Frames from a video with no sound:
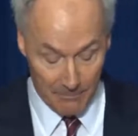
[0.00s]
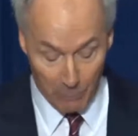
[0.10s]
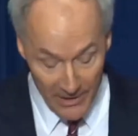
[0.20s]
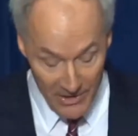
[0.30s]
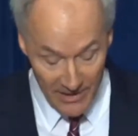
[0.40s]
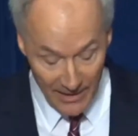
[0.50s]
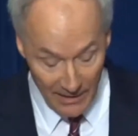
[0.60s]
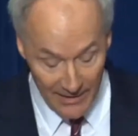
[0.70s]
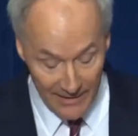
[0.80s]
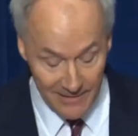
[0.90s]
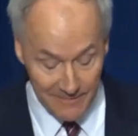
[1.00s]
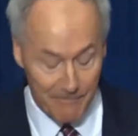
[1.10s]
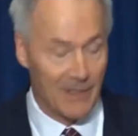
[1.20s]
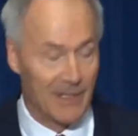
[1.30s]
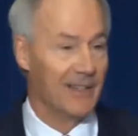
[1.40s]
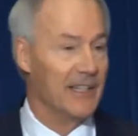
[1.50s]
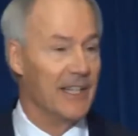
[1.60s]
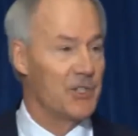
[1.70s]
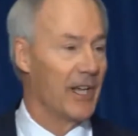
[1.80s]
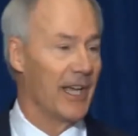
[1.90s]
President Clinton
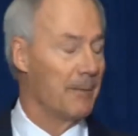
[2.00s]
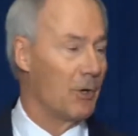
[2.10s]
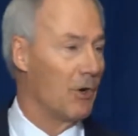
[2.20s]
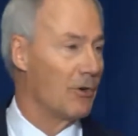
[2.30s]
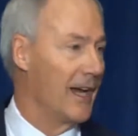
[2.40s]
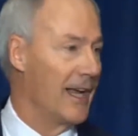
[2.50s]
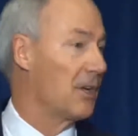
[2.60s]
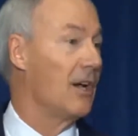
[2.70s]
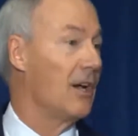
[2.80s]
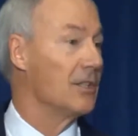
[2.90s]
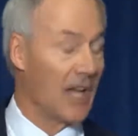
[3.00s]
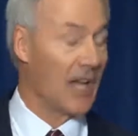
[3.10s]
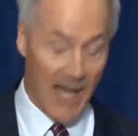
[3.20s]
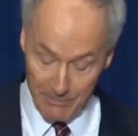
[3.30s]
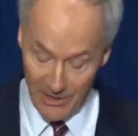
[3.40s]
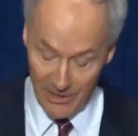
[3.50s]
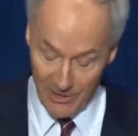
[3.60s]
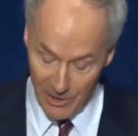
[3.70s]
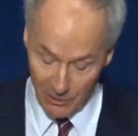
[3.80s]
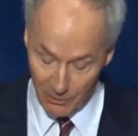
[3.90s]
initiated a program called Cops in
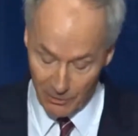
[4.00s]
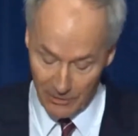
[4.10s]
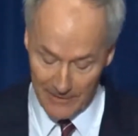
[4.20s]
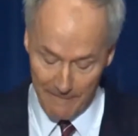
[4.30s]
School.